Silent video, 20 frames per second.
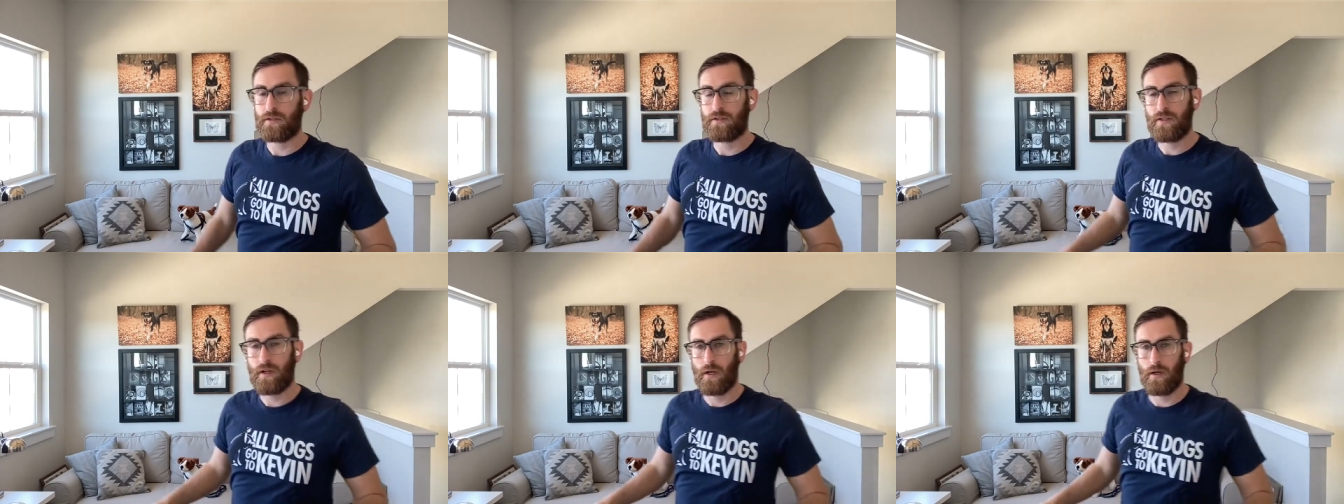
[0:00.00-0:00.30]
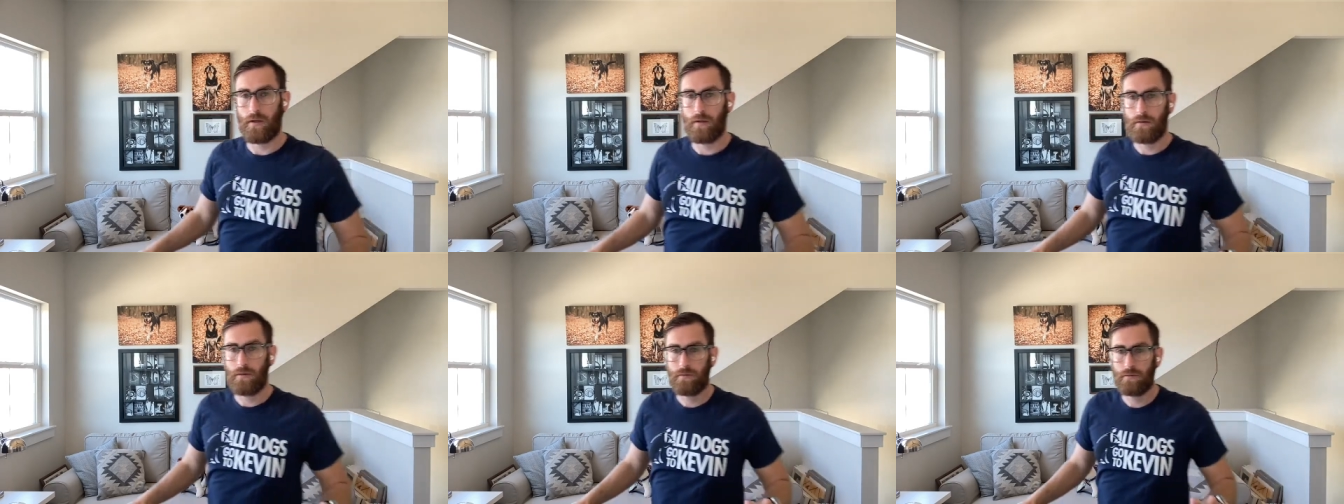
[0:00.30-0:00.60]

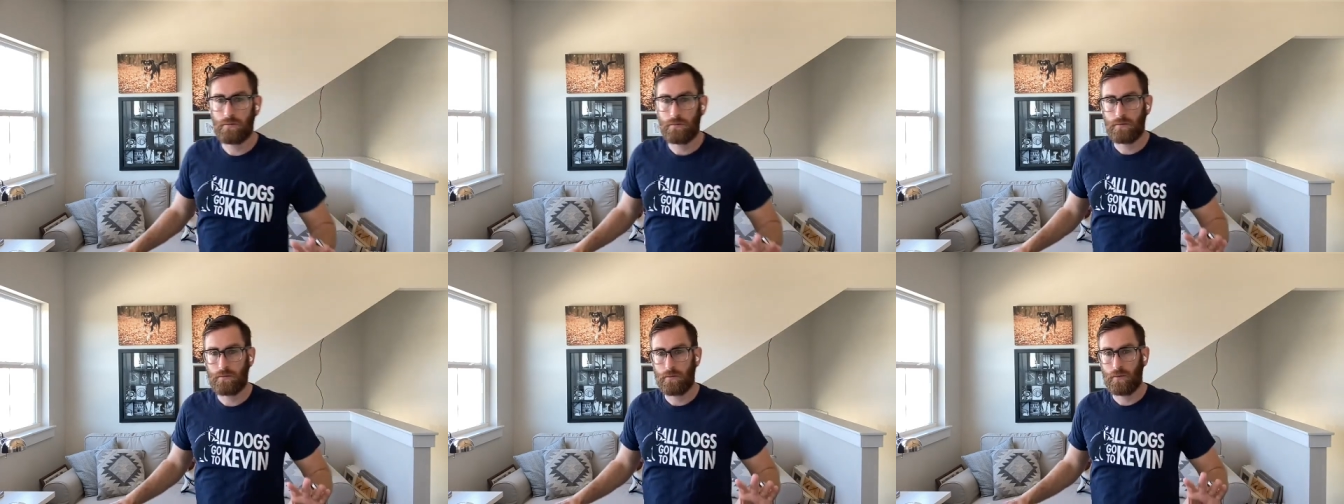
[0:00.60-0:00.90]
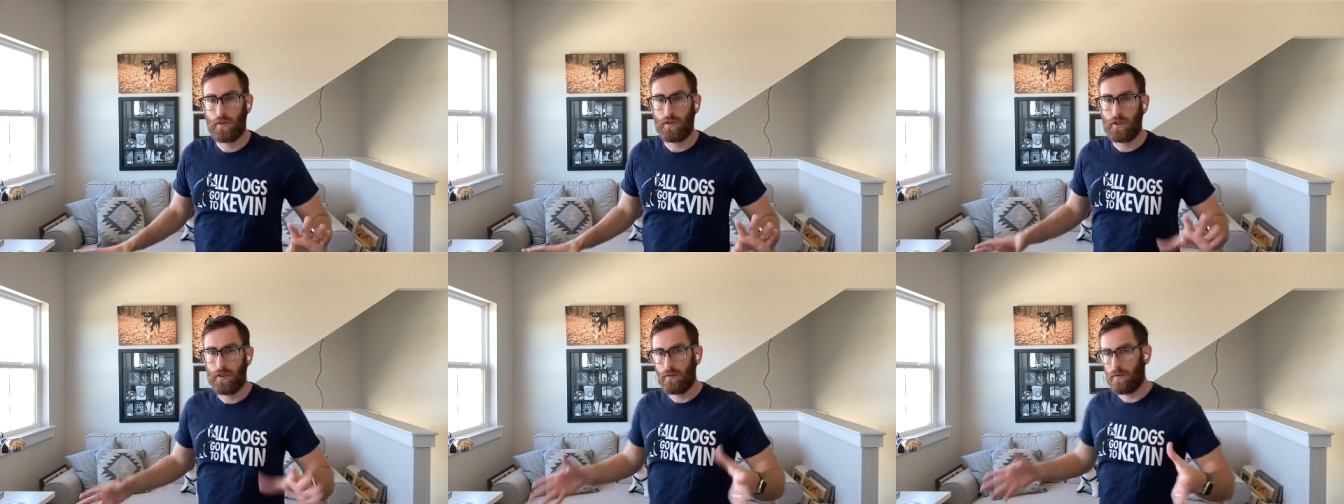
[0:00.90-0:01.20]
So
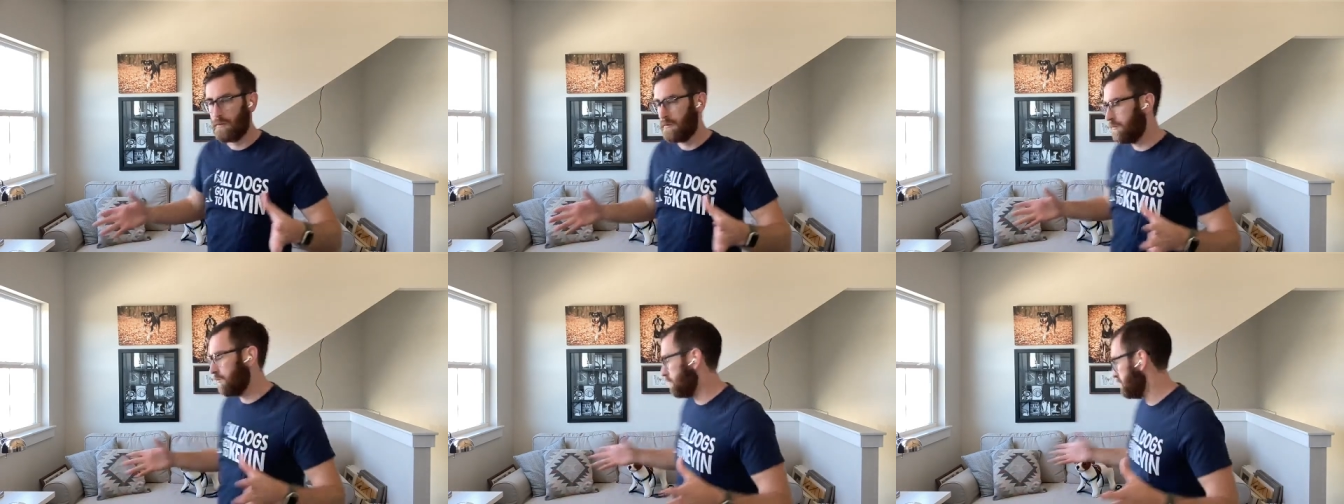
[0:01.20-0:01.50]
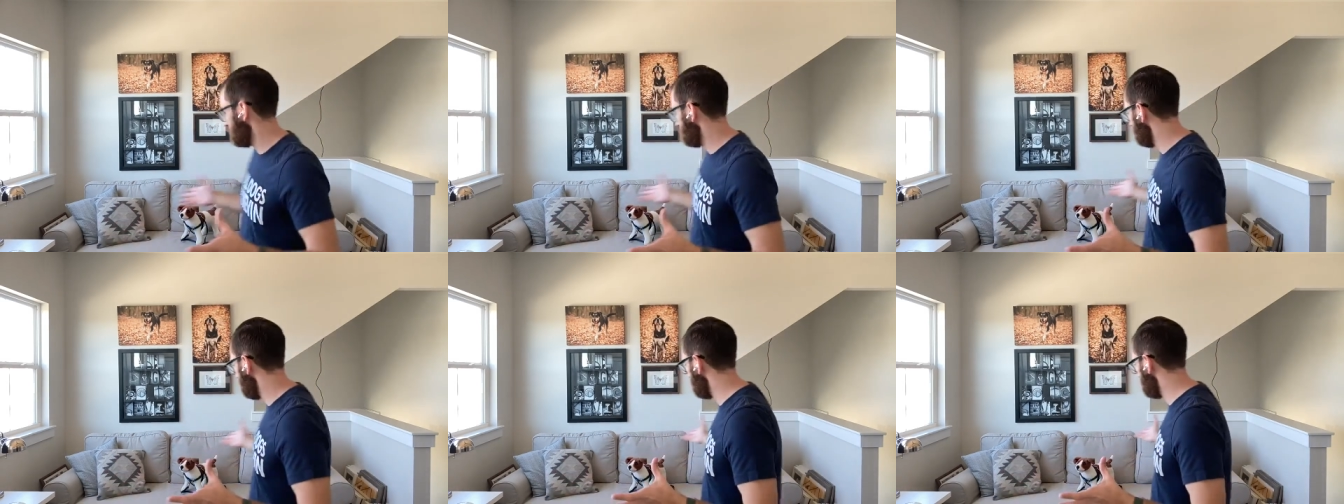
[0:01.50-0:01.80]

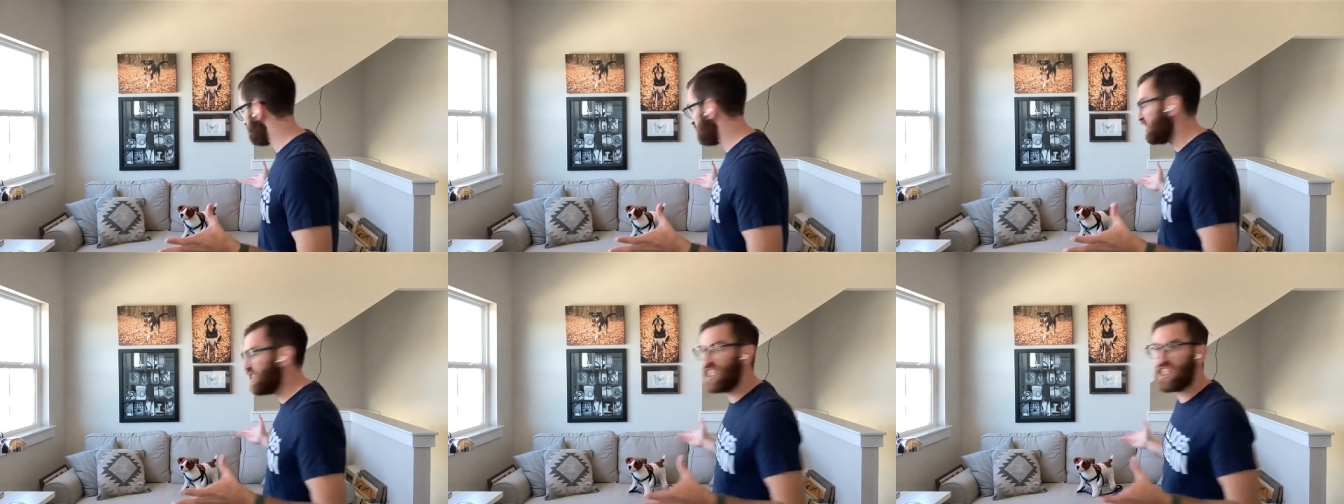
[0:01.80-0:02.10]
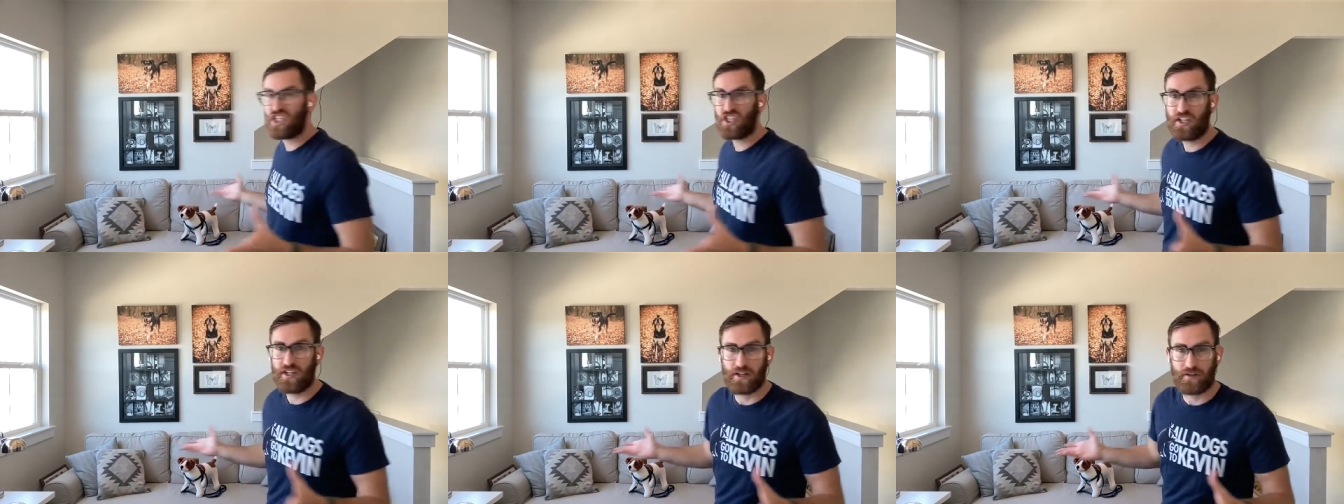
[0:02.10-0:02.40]
let's let's
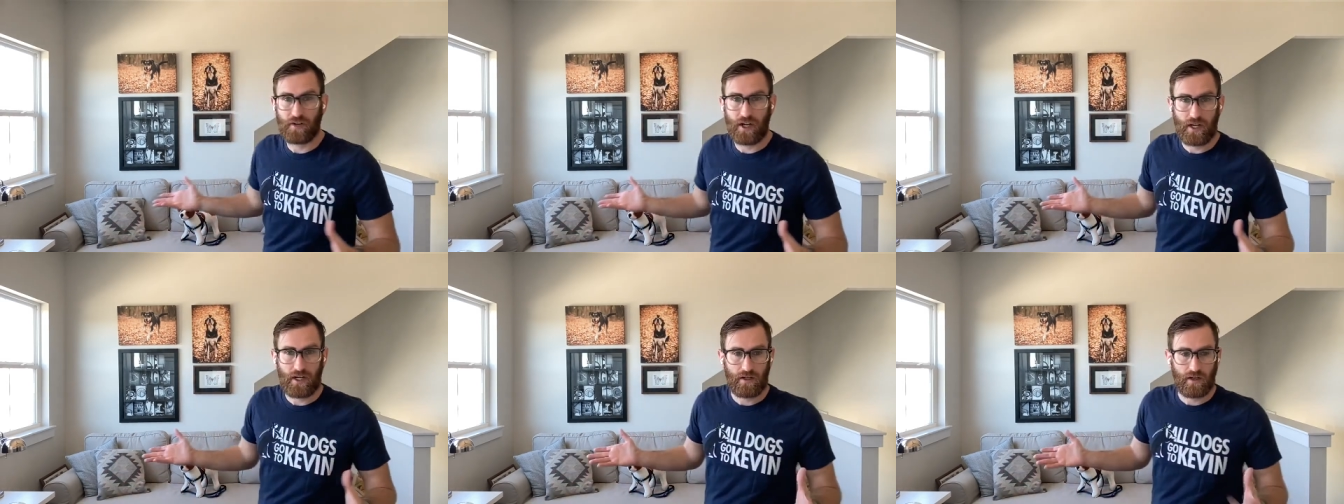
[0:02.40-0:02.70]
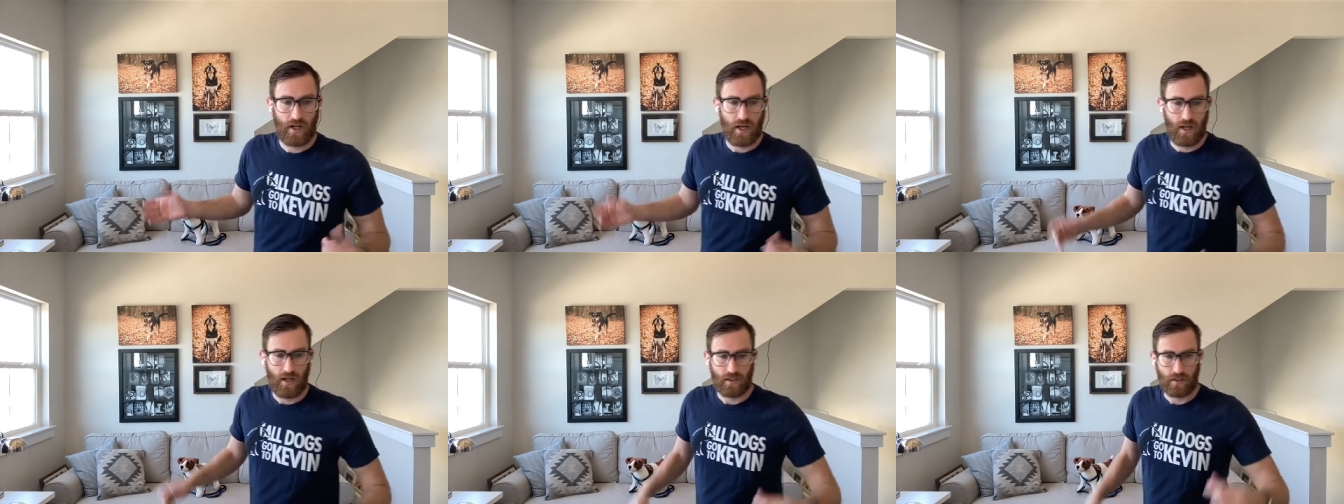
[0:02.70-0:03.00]
condition it,
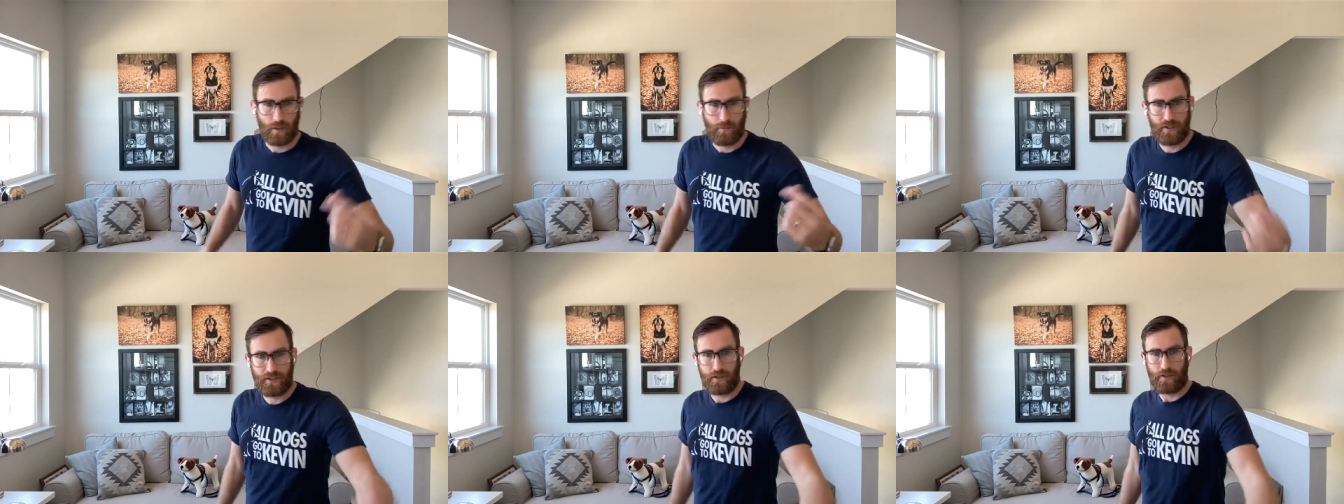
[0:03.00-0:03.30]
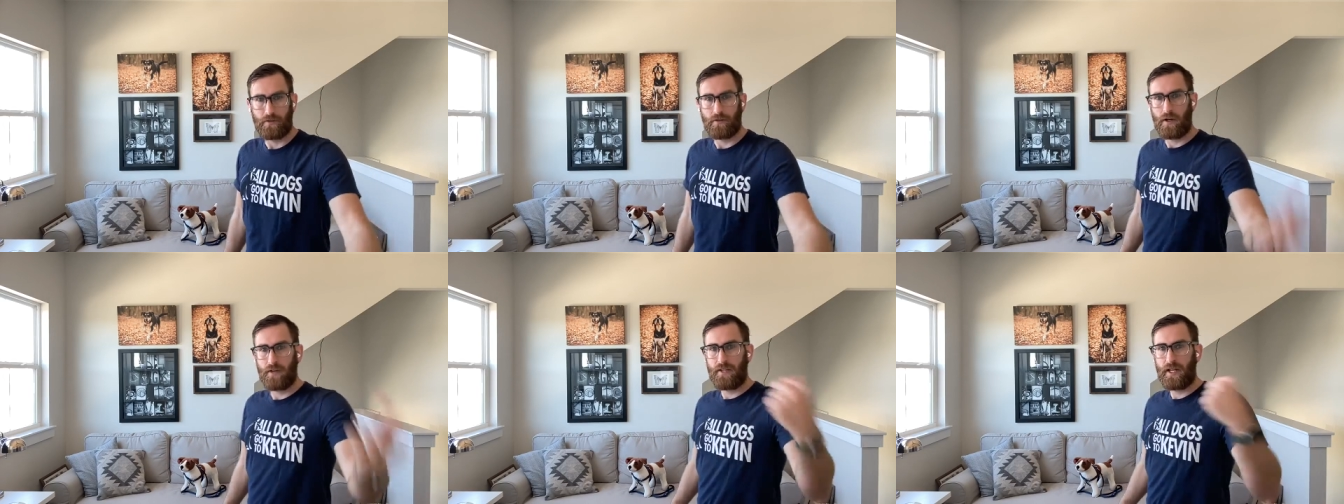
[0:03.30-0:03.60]
right? So let me
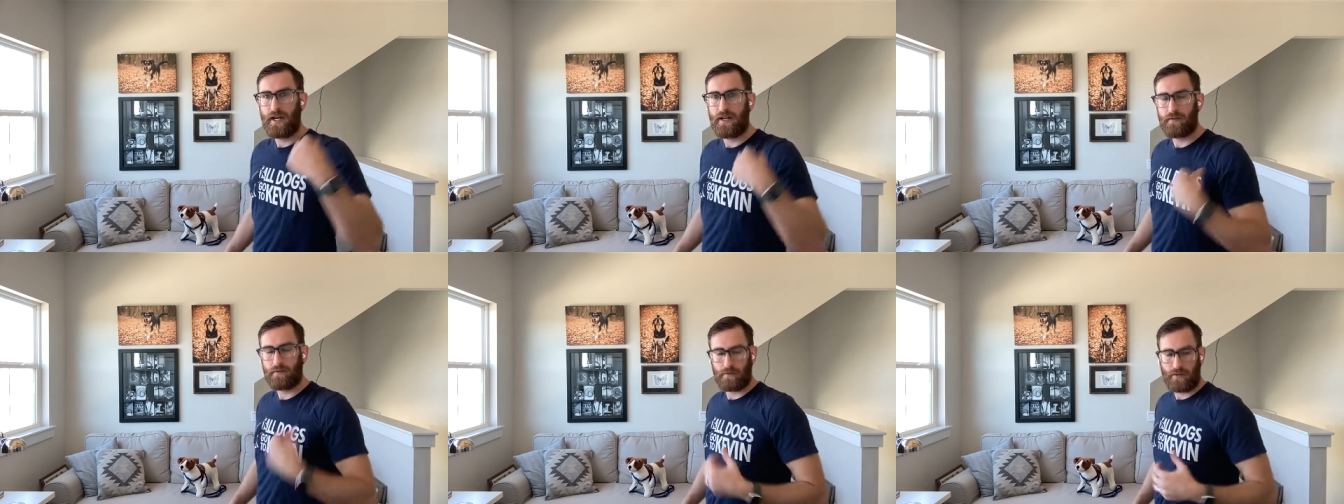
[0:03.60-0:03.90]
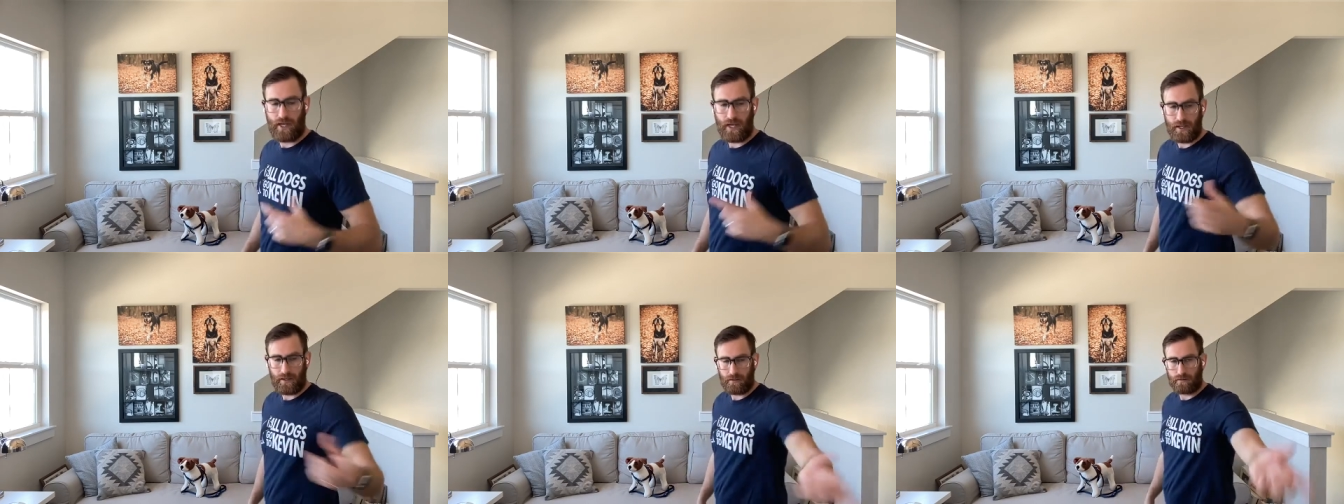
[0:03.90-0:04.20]
turn on
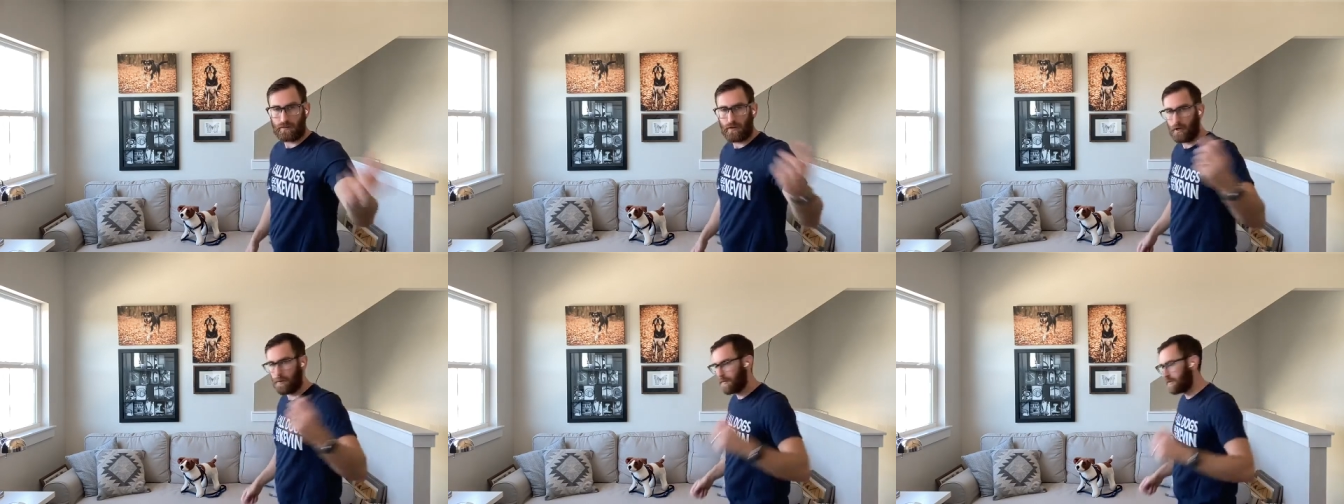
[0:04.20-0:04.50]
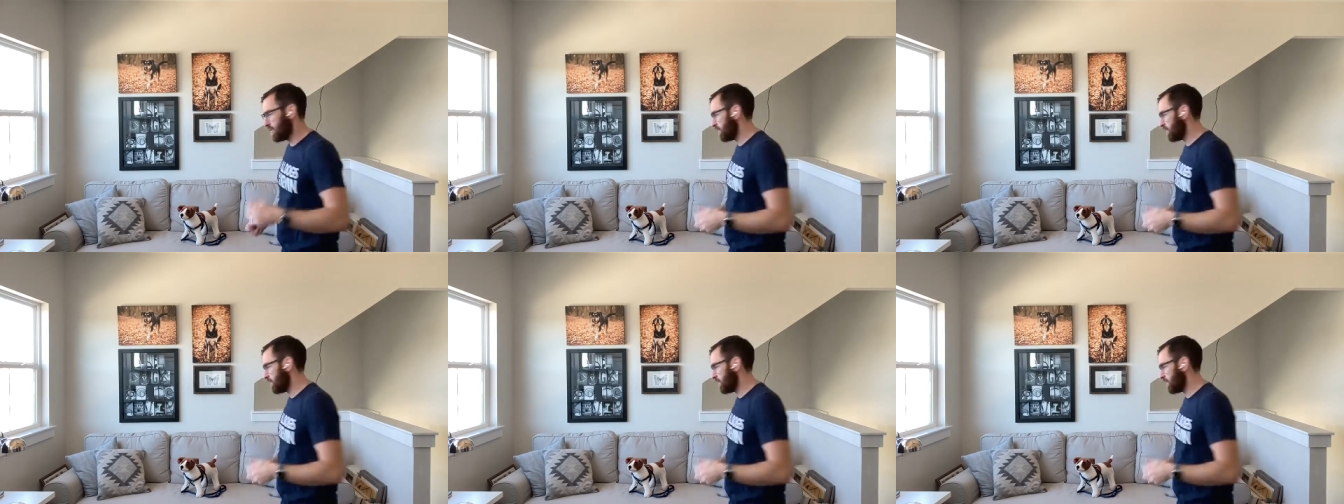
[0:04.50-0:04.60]
that, that